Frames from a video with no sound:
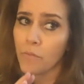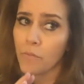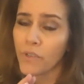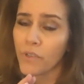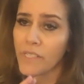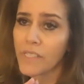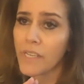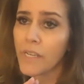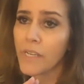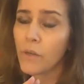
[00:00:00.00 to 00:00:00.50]
in
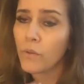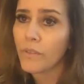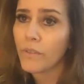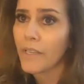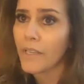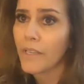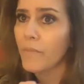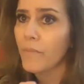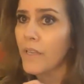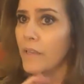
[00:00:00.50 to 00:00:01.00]
Brazil,
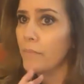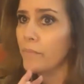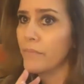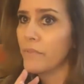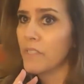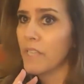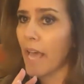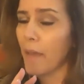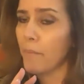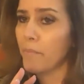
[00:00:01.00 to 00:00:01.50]
the
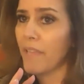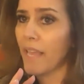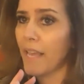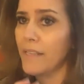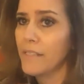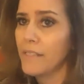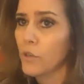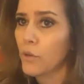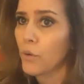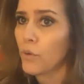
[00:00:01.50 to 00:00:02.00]
tap
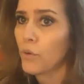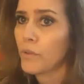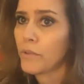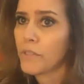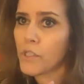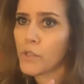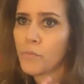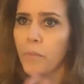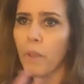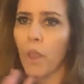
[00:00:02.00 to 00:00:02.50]
dance could
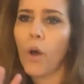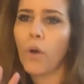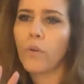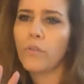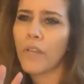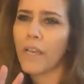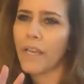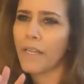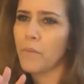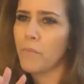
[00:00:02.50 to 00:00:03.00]

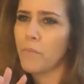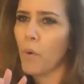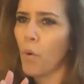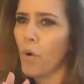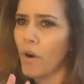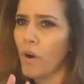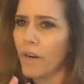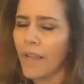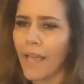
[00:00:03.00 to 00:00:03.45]
explode anymore,